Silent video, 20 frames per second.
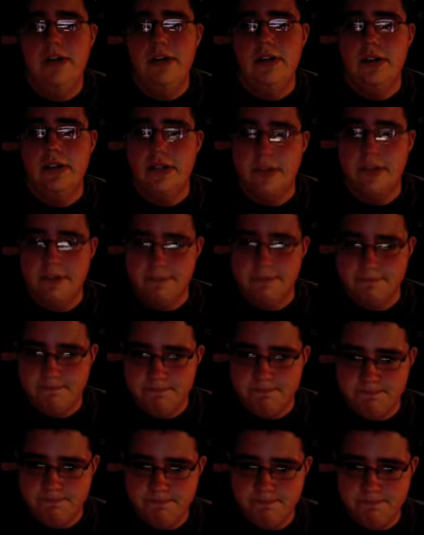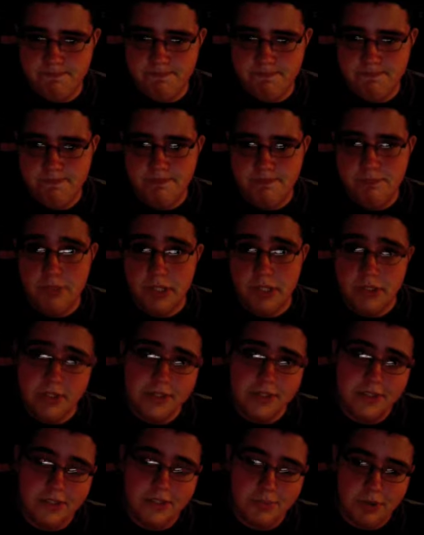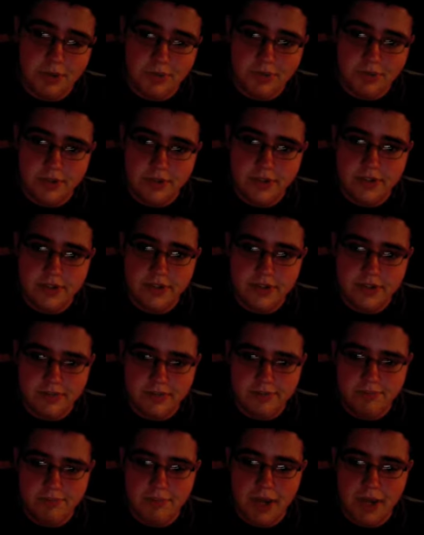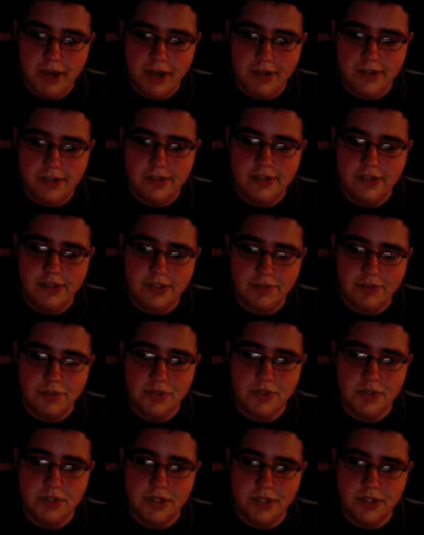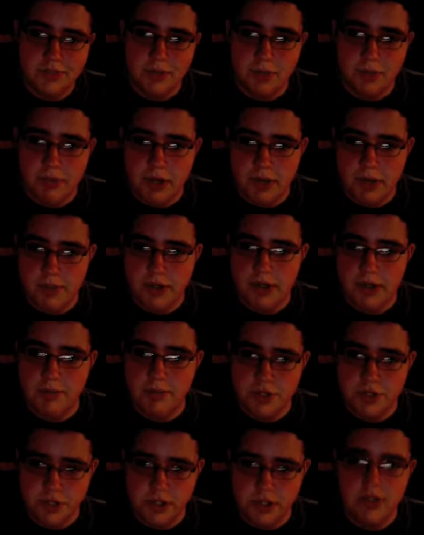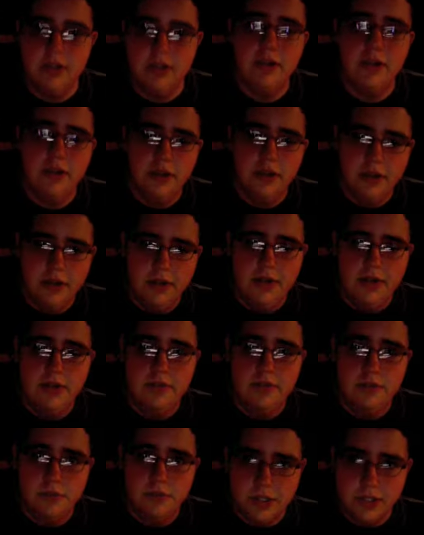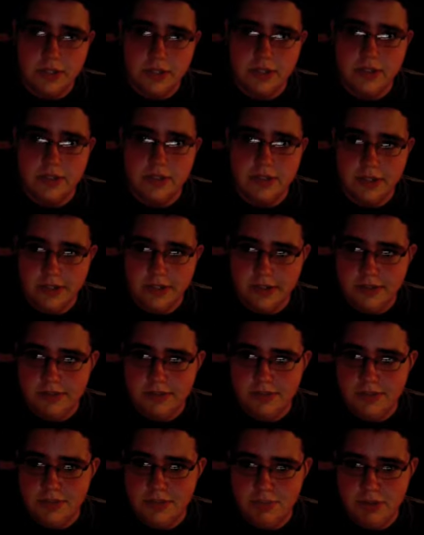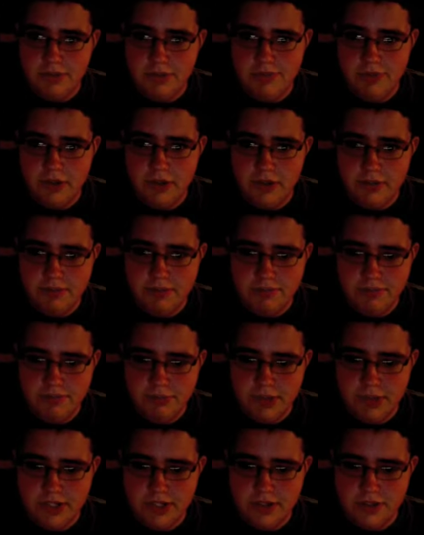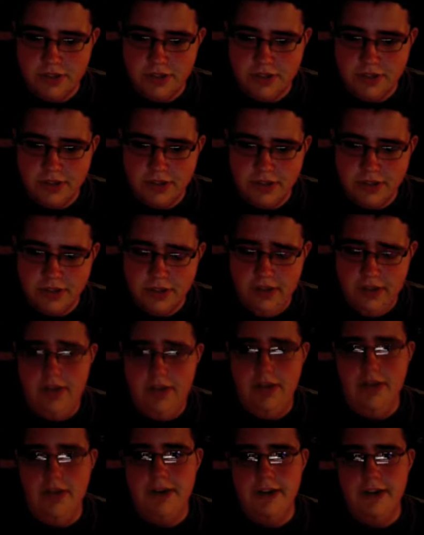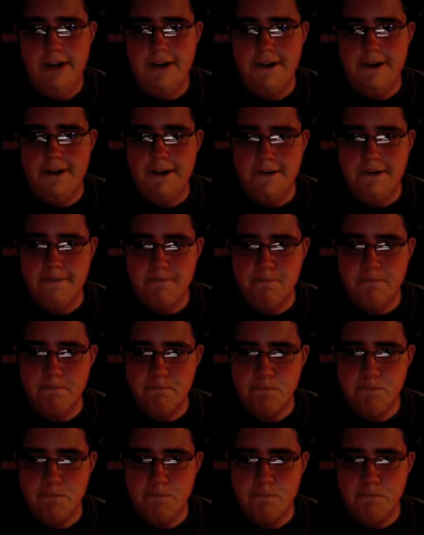Um, but this is my first Mac that I'm using as my primary machine, which is it's been fun, pretty interesting. Um,